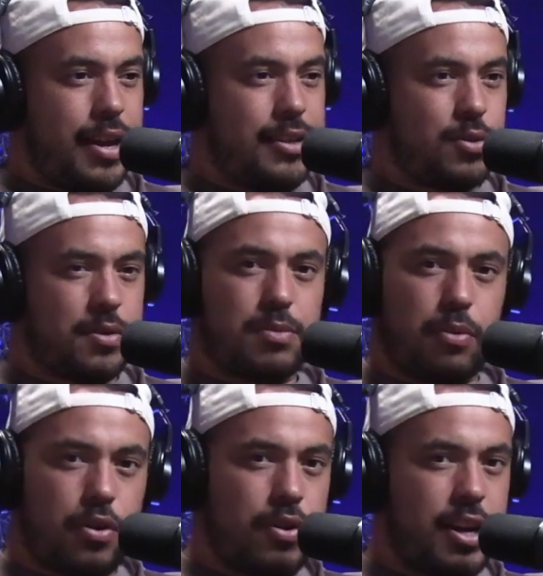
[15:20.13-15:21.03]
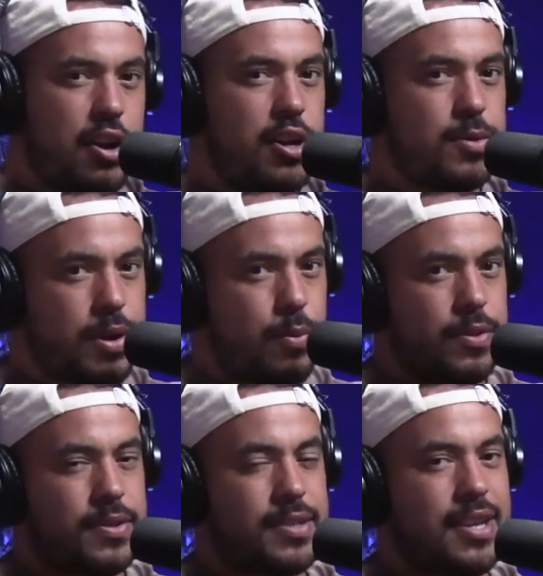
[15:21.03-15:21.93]
He's sort of spot on. He knows what he
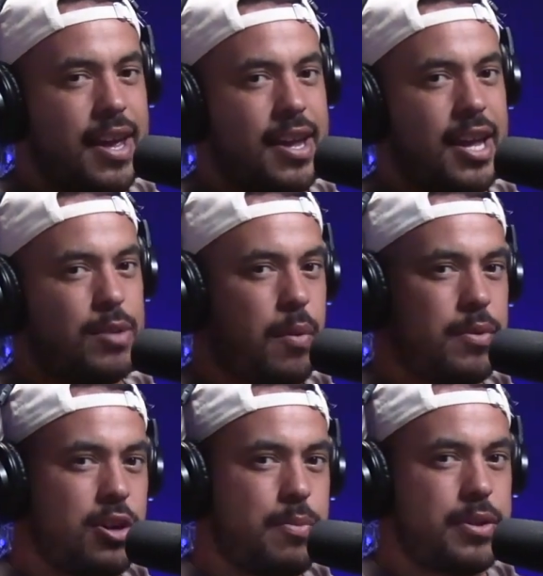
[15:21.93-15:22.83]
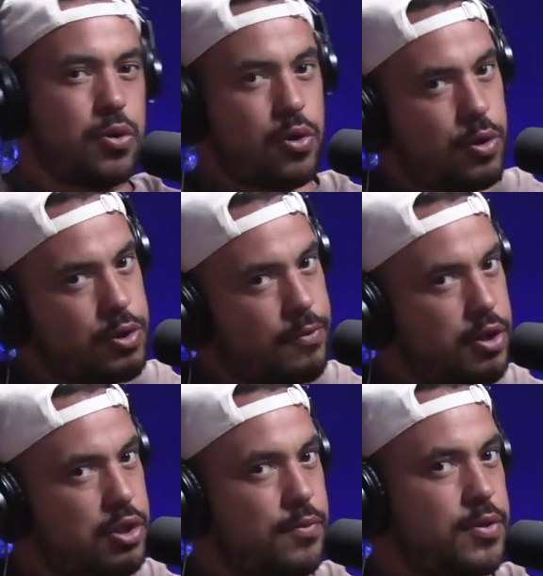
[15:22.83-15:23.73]
wants to say. He's probably a little bit too
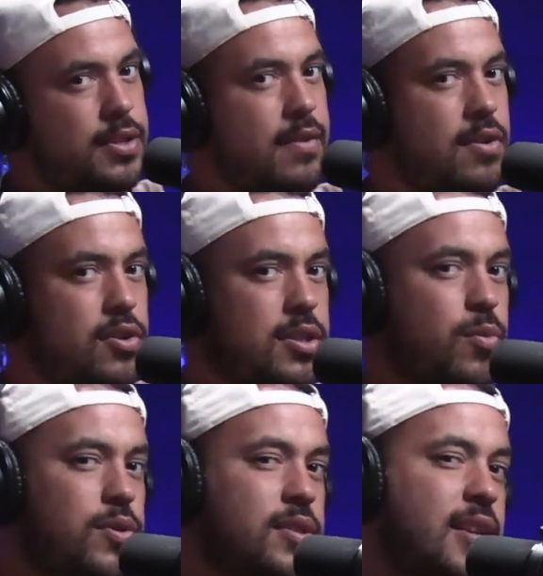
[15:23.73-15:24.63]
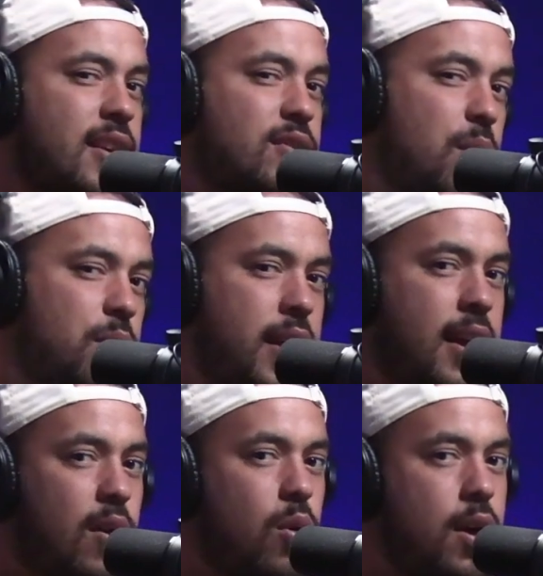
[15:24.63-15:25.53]
controversial for TV because he wants to say his own
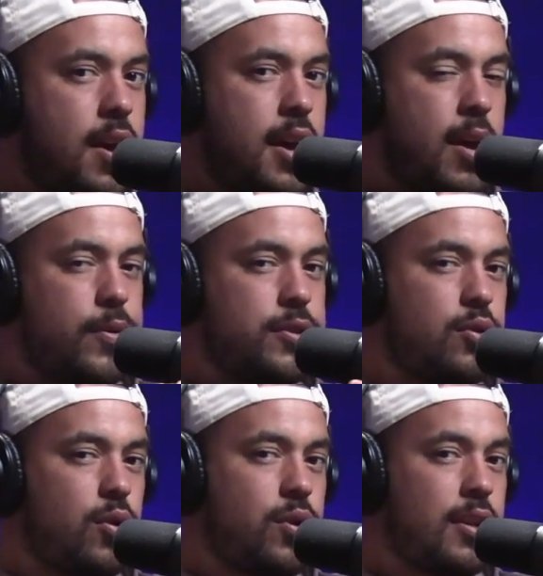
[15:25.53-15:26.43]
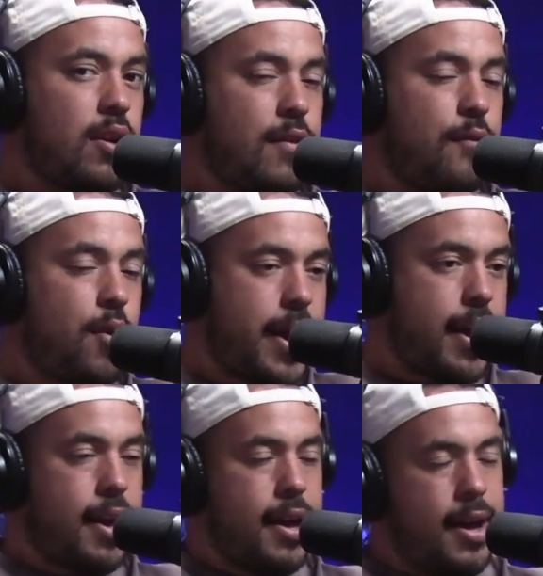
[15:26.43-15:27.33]
thing, or he wants to talk in a longer
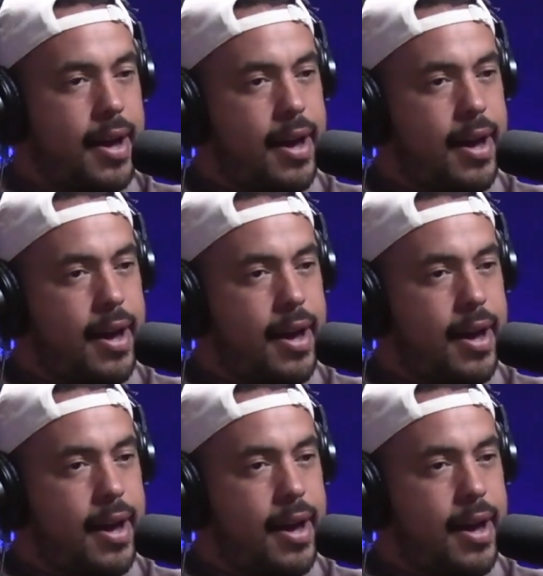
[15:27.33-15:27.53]
format.